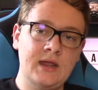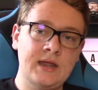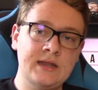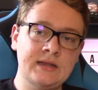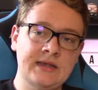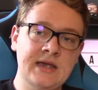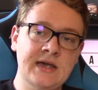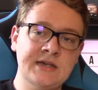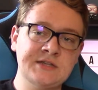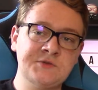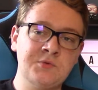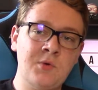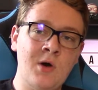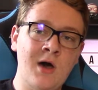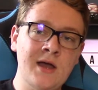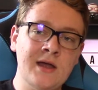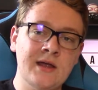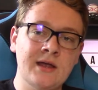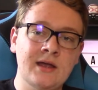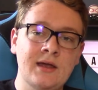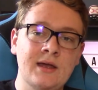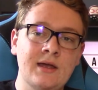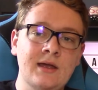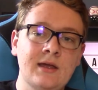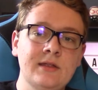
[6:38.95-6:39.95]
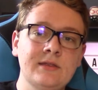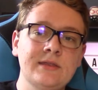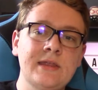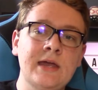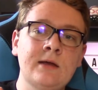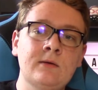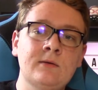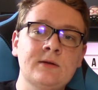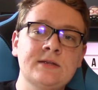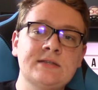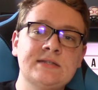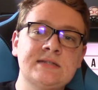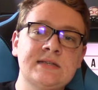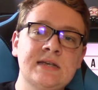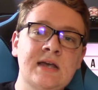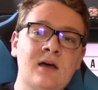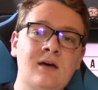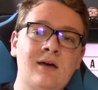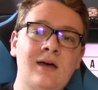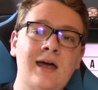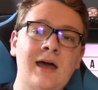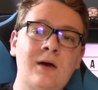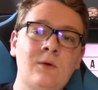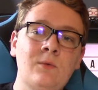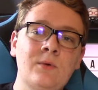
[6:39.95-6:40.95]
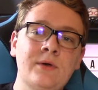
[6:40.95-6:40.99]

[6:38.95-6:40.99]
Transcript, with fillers: And guess what? They would sell out